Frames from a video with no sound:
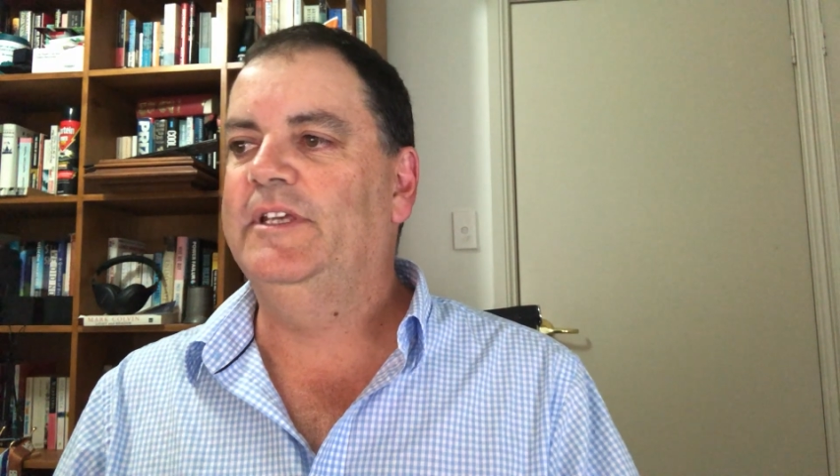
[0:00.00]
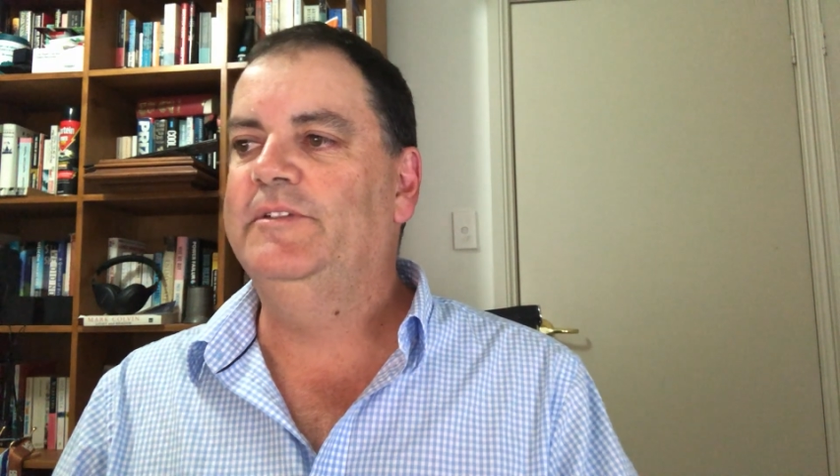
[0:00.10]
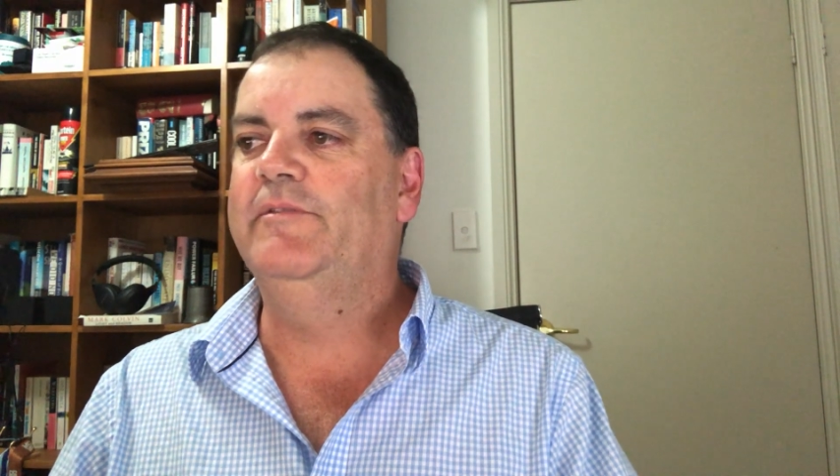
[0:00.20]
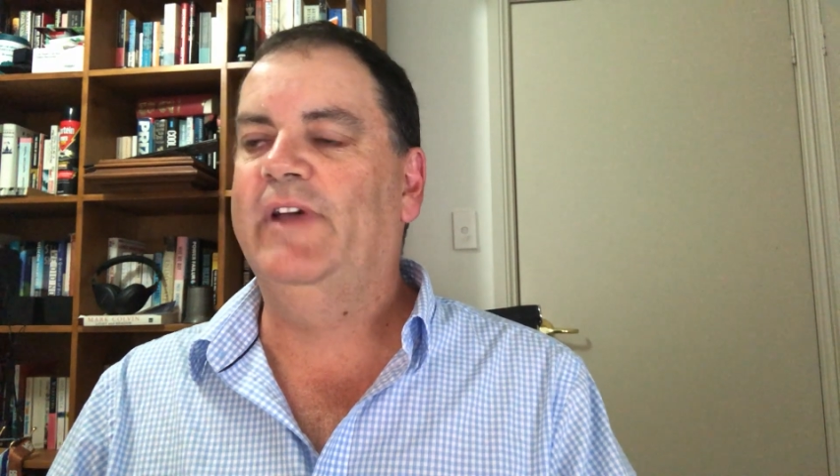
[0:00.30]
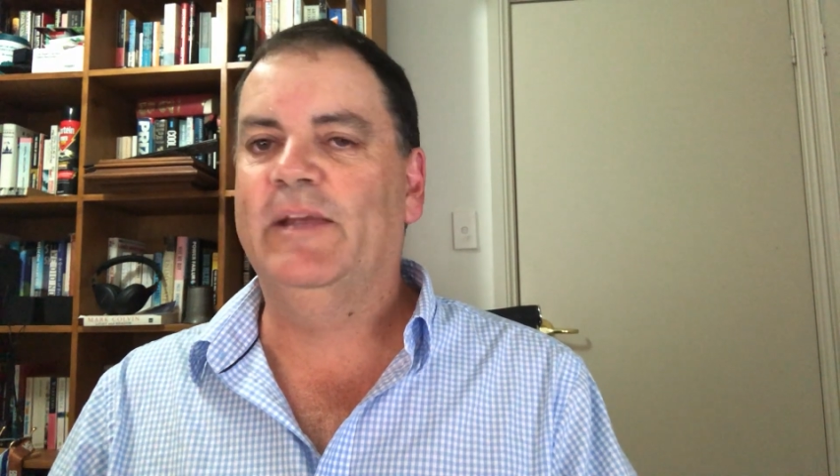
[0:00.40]
is
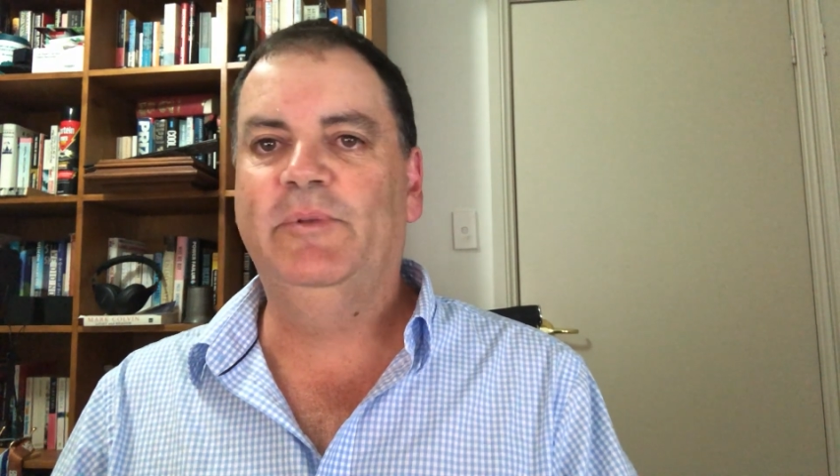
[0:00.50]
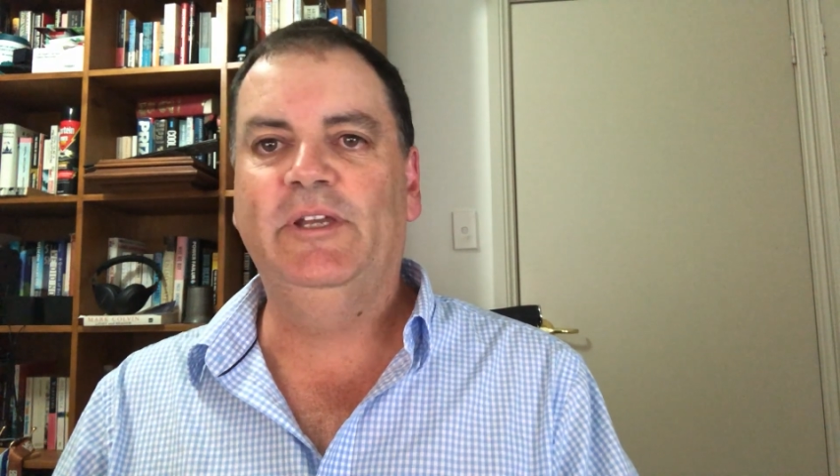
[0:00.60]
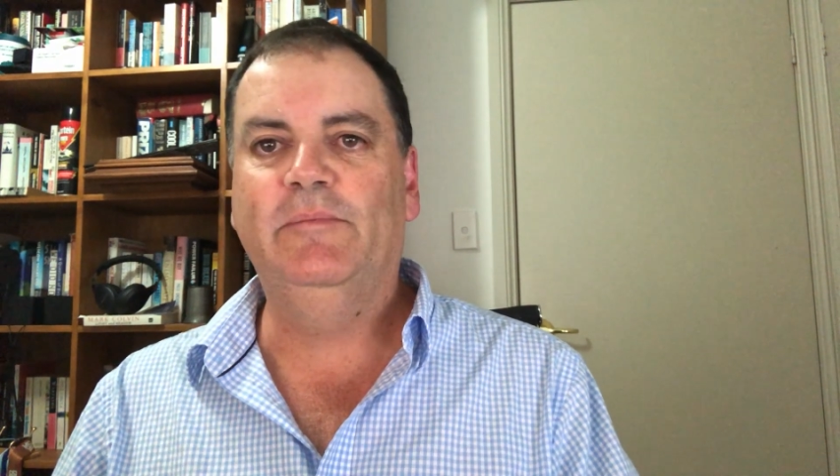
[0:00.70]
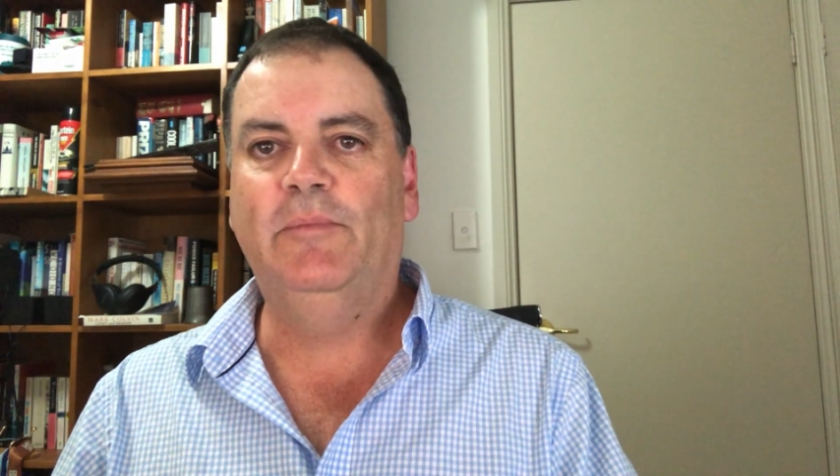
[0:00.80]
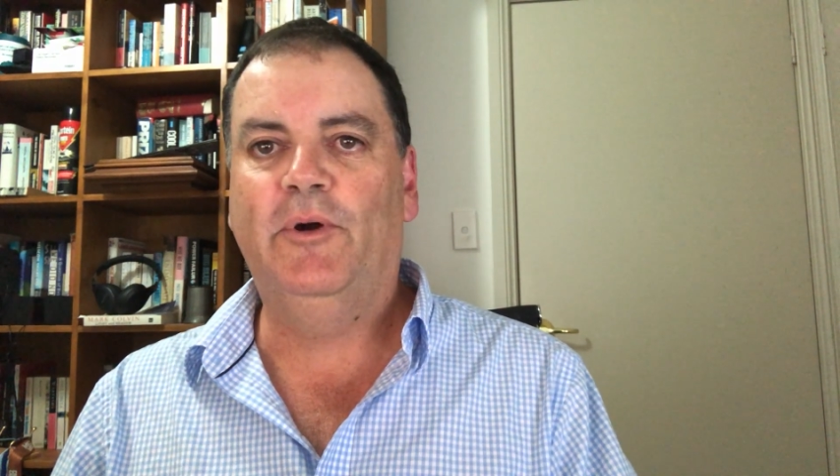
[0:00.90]
in fact
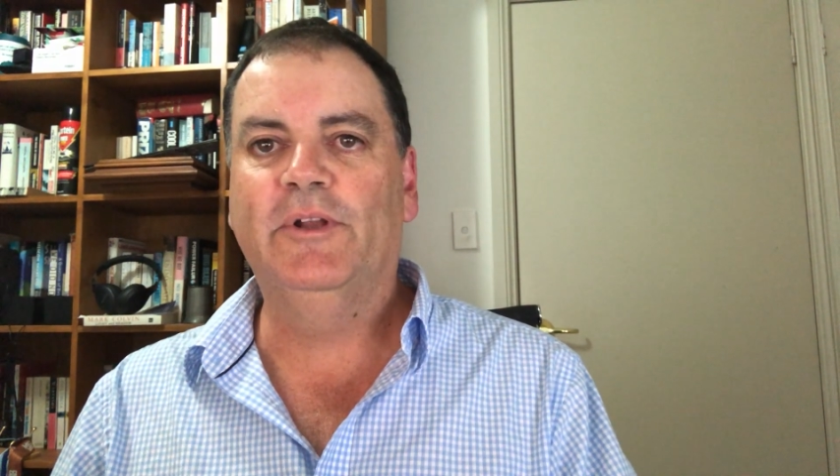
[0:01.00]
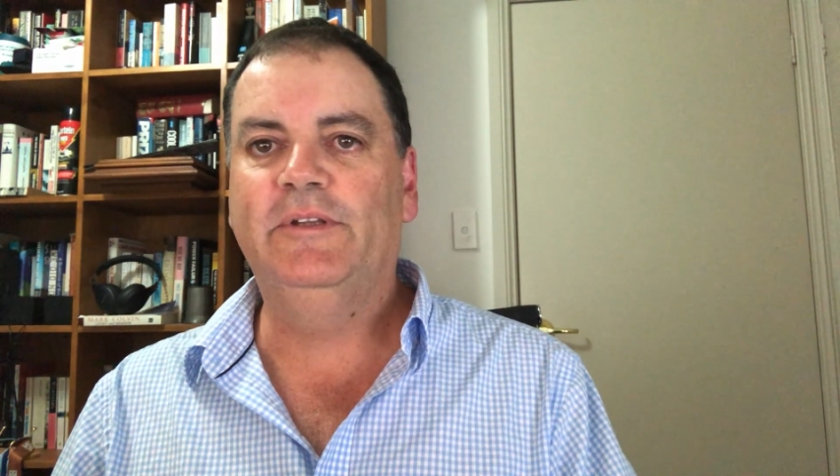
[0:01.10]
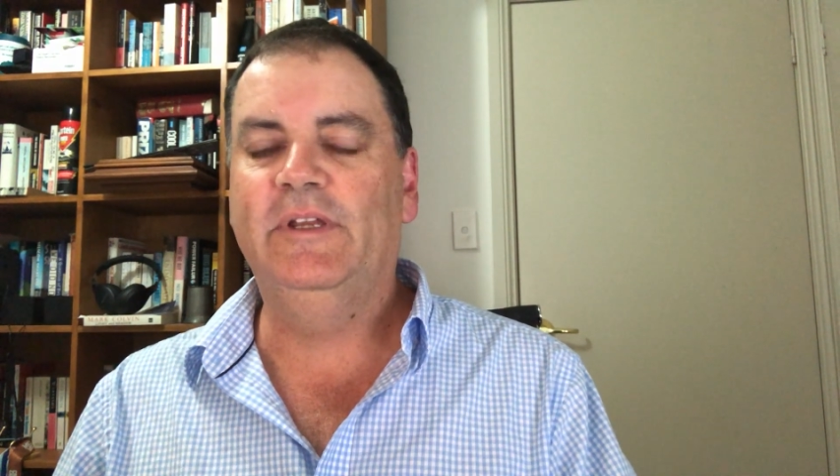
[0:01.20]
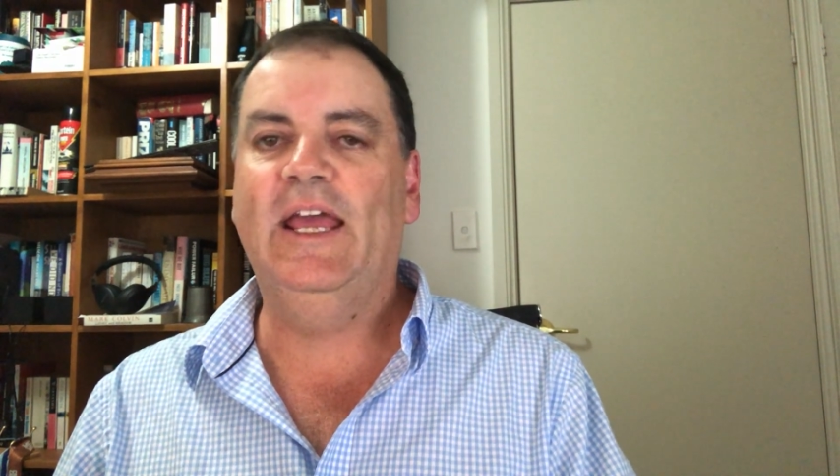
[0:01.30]
being monitored